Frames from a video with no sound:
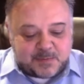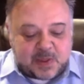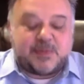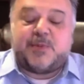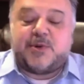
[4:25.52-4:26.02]

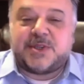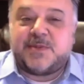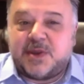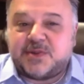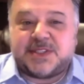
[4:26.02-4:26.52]
And Blue Prism
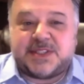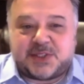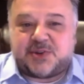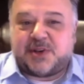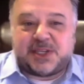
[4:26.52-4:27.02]
uses a
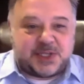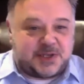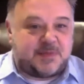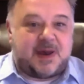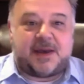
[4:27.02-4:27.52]

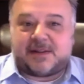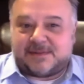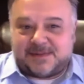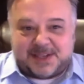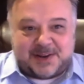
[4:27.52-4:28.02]
traditional model,
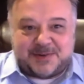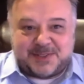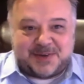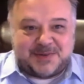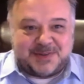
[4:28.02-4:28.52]

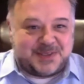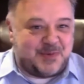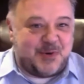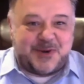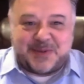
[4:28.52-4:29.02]
so it's the
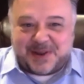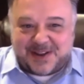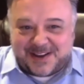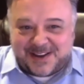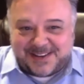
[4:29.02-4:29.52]
more you
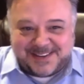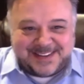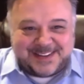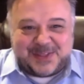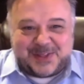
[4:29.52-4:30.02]
buy,
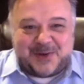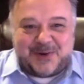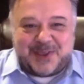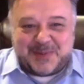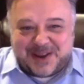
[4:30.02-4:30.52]
the
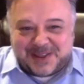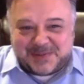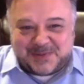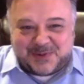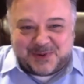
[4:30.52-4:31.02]
longer you buy
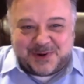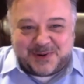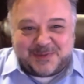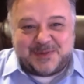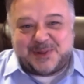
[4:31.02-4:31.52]
them
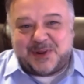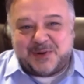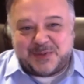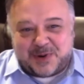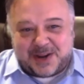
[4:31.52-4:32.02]
for, the lower
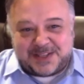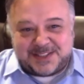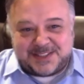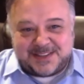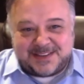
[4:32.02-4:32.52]
the
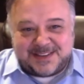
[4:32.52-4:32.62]
price.